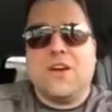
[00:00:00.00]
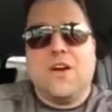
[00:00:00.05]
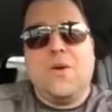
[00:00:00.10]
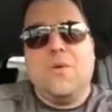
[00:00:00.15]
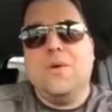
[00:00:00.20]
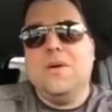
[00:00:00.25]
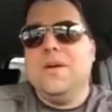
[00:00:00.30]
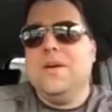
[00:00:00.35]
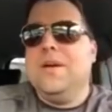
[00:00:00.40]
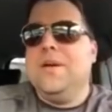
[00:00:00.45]

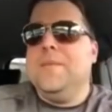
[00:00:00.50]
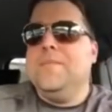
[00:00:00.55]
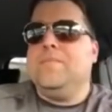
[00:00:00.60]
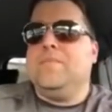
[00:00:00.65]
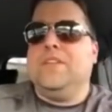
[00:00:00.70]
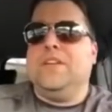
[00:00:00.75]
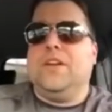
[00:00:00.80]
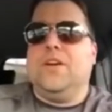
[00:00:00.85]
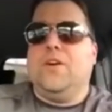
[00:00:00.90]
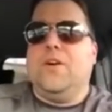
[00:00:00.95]
So,
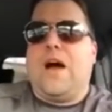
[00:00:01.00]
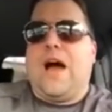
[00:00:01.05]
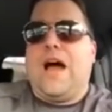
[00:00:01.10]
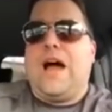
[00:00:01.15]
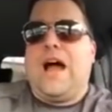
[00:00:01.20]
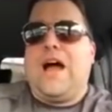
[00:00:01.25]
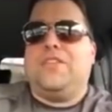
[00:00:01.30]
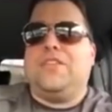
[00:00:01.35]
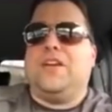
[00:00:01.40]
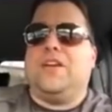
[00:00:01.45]
you know,
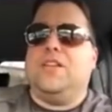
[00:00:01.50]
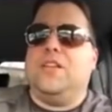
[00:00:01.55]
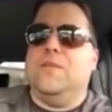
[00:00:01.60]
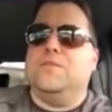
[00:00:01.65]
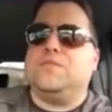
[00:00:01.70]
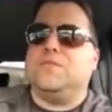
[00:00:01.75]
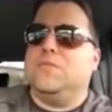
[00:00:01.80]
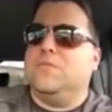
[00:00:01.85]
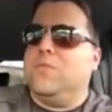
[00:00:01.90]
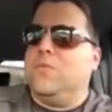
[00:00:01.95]
I think
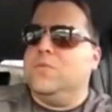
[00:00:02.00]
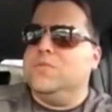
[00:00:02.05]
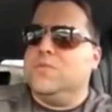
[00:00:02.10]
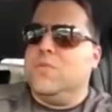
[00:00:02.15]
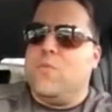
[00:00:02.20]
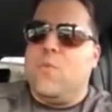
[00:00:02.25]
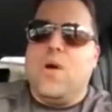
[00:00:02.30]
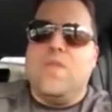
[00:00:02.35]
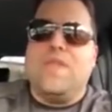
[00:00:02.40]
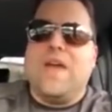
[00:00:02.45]
Clemson
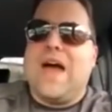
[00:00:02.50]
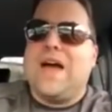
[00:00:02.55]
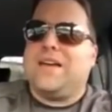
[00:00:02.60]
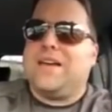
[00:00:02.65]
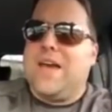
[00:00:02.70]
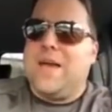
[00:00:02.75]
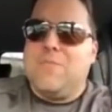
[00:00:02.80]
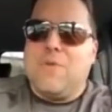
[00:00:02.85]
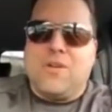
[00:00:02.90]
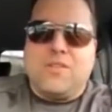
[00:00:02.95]
won
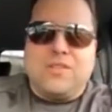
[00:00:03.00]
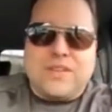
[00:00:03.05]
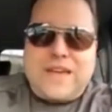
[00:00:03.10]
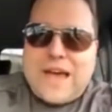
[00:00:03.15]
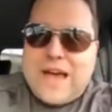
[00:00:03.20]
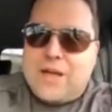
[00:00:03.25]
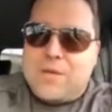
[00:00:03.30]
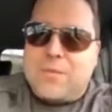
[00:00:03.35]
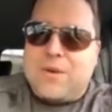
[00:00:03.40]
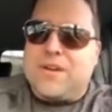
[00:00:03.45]
that game on
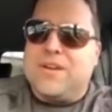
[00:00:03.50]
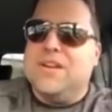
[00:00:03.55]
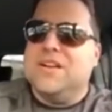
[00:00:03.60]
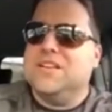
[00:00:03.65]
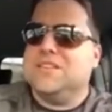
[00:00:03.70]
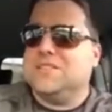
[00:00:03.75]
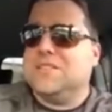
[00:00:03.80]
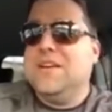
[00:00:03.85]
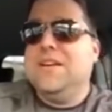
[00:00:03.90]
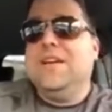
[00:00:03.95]
talent
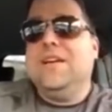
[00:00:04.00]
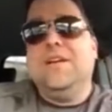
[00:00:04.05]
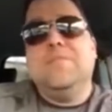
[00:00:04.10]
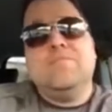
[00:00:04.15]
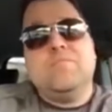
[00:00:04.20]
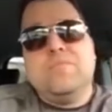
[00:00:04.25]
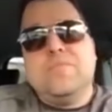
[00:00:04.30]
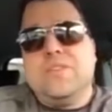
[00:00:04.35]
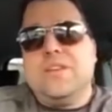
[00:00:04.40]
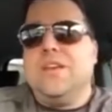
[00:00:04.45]
because
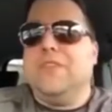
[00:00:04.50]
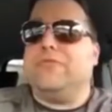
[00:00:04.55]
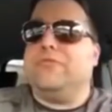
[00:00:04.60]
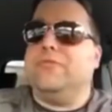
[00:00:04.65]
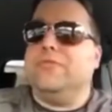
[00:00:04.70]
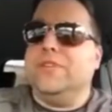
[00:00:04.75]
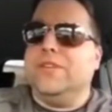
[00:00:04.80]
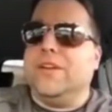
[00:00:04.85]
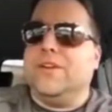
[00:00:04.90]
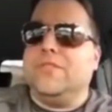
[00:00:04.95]
if,
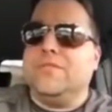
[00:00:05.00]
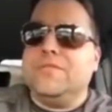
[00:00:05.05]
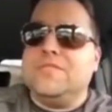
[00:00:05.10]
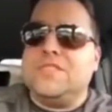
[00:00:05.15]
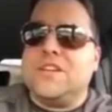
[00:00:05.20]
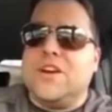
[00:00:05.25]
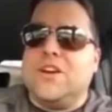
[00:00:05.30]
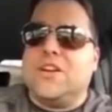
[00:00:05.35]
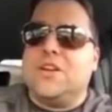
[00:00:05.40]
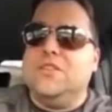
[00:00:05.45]
you know,
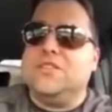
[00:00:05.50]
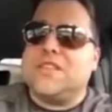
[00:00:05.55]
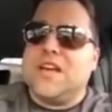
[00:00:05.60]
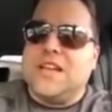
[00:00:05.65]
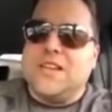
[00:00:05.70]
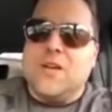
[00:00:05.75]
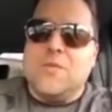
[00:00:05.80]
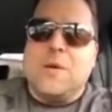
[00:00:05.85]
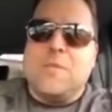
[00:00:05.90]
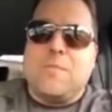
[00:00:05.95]
Syracuse had
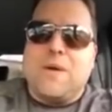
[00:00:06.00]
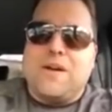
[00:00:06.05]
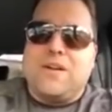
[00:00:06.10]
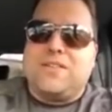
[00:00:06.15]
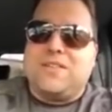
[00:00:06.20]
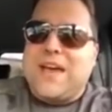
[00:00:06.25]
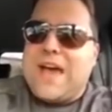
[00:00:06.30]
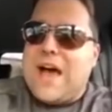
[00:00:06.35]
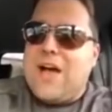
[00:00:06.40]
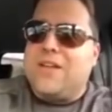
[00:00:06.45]
a little bit better
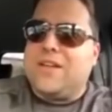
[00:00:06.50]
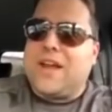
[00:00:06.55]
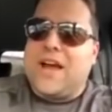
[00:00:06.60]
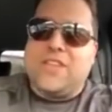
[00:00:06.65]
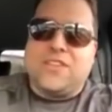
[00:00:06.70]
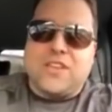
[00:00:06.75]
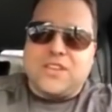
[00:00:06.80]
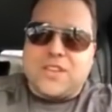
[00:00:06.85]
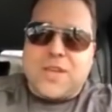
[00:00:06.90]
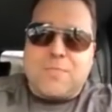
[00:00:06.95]
talent,
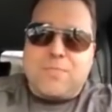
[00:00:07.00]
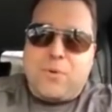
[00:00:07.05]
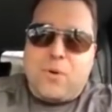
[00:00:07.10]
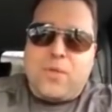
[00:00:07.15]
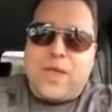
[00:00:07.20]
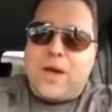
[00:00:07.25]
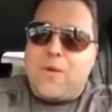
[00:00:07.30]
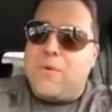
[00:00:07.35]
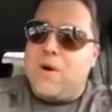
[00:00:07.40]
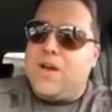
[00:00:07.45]
I think they
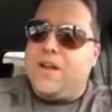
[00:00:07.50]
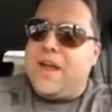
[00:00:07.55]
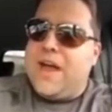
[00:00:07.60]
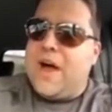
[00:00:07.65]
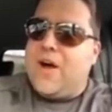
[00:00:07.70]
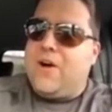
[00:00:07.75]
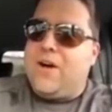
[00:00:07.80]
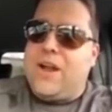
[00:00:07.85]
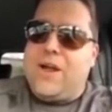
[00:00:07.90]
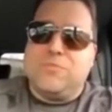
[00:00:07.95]
pull that one
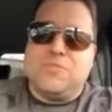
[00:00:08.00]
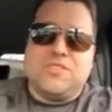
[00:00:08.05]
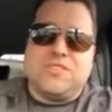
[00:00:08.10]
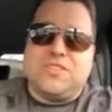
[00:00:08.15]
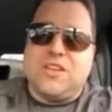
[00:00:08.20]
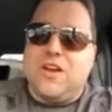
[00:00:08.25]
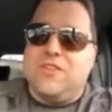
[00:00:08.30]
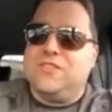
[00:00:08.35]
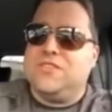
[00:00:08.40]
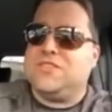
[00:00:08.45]
out. And I'm
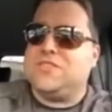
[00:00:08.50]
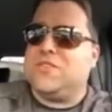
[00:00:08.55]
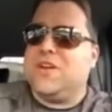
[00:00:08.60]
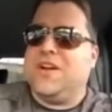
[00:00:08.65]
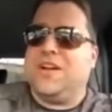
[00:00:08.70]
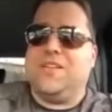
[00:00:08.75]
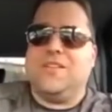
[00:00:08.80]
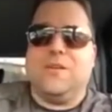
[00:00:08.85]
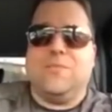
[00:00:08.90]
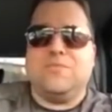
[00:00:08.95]
just telling you
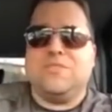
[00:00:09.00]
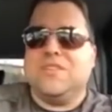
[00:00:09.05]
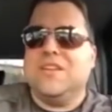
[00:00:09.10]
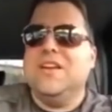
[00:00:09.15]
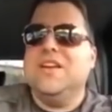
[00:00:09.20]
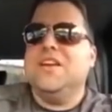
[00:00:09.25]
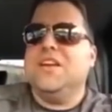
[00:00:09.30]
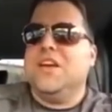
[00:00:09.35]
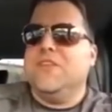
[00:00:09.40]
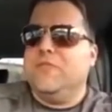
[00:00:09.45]
straight, Clemson,
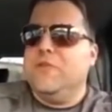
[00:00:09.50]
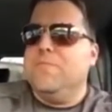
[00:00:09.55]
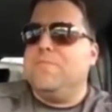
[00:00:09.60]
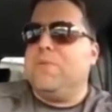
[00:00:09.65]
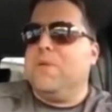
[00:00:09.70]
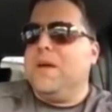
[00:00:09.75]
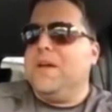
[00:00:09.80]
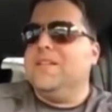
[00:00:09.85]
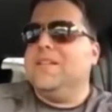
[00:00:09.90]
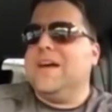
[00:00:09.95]
if you
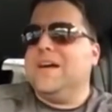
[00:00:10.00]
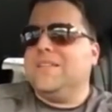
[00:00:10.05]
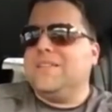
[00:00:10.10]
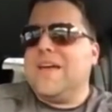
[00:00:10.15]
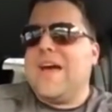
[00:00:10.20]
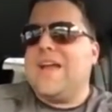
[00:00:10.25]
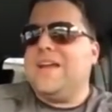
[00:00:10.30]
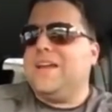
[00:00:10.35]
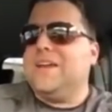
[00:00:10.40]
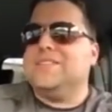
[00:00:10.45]
play like
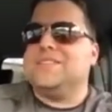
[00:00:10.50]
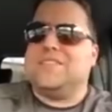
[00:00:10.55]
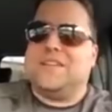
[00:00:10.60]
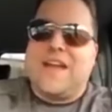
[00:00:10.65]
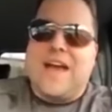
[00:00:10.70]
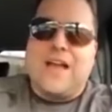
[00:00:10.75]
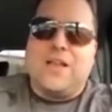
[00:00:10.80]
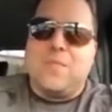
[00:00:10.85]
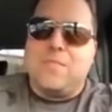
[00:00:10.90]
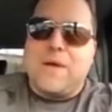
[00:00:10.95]
that against
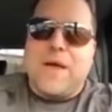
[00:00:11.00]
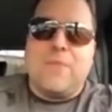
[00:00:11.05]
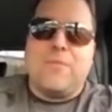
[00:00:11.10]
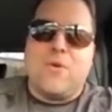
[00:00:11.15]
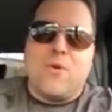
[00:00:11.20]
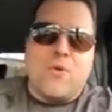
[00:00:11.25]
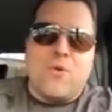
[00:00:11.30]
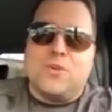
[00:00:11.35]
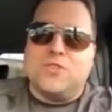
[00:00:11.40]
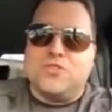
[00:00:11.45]
an
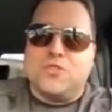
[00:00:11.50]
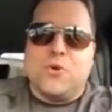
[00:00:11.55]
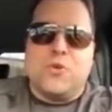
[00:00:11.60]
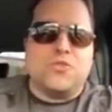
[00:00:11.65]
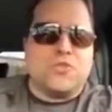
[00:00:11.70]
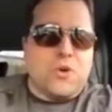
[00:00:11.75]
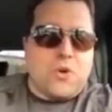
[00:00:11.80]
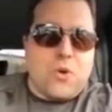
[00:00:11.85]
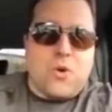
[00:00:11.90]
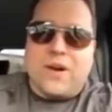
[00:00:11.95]
Alabama or
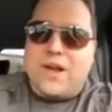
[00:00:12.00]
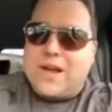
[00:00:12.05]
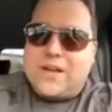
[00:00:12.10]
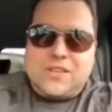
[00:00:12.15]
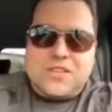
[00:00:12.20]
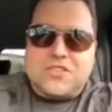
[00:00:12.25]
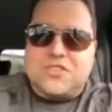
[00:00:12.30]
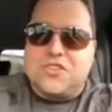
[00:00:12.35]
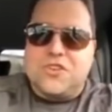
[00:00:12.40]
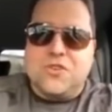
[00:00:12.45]
Georgia or an
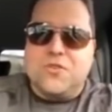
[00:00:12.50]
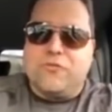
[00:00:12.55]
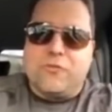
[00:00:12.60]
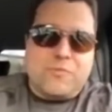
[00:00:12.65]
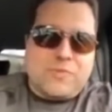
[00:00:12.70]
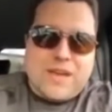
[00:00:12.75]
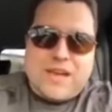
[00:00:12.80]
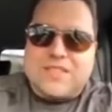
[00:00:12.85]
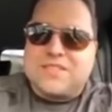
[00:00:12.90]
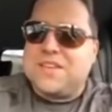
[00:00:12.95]
LSU
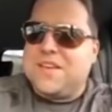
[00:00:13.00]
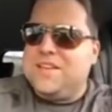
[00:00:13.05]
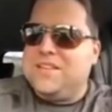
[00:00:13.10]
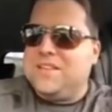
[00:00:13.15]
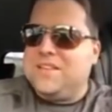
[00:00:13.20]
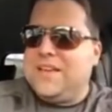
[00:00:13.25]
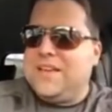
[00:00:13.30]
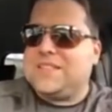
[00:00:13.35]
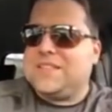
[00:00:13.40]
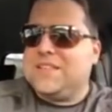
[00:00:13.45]
from the
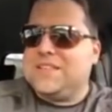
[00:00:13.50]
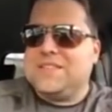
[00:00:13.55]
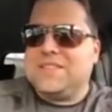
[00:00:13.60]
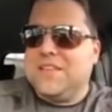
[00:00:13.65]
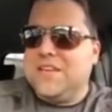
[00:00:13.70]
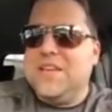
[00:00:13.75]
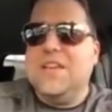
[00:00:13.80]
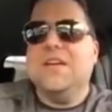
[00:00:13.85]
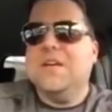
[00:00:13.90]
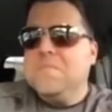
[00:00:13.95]

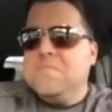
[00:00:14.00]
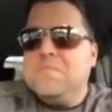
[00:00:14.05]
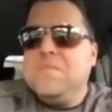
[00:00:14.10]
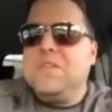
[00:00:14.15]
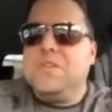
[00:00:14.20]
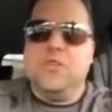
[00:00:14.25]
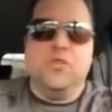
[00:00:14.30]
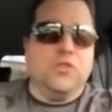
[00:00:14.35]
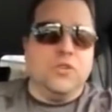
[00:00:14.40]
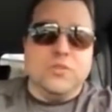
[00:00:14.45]
SEC,
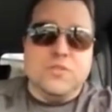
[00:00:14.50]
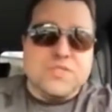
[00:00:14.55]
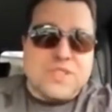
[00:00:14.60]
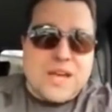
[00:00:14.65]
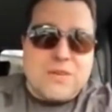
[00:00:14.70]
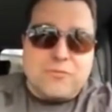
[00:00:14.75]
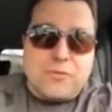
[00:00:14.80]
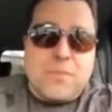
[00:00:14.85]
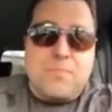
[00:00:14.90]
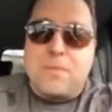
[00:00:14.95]
you lose
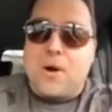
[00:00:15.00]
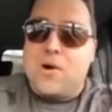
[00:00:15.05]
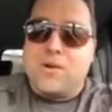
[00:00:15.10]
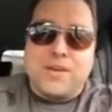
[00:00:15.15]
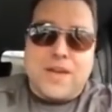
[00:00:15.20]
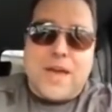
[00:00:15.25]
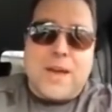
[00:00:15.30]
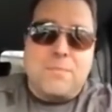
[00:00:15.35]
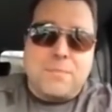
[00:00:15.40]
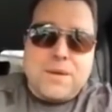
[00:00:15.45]
that football
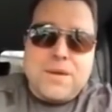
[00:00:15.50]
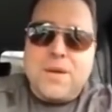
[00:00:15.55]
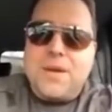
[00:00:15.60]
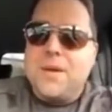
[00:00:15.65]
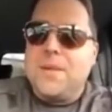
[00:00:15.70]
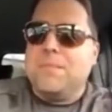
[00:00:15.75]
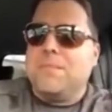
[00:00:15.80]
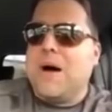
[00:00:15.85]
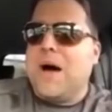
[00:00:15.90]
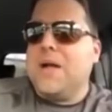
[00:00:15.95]
game,
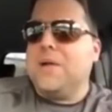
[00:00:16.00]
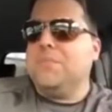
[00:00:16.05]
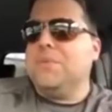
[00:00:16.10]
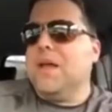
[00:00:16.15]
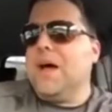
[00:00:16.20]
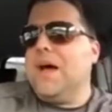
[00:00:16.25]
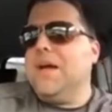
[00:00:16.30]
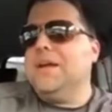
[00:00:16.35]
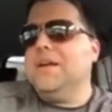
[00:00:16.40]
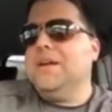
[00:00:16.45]
bottom
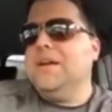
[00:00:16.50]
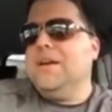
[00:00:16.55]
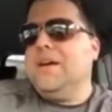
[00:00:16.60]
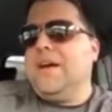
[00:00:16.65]
line.